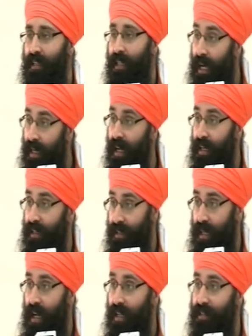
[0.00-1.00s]
That kind
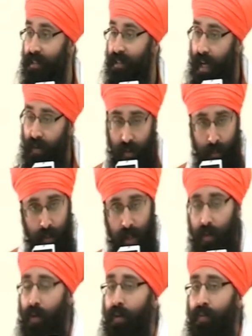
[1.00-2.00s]
of ardas, you have to
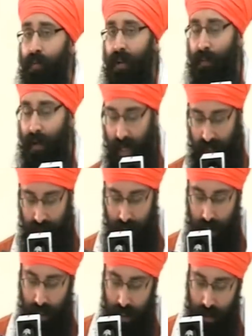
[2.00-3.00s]
put it all through my Maharaj.
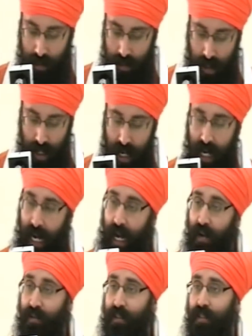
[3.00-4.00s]
Our
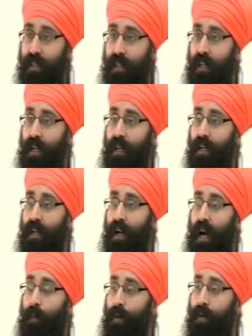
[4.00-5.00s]
house,
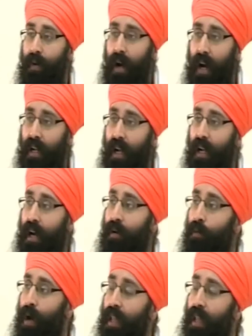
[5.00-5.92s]
our parivar, and our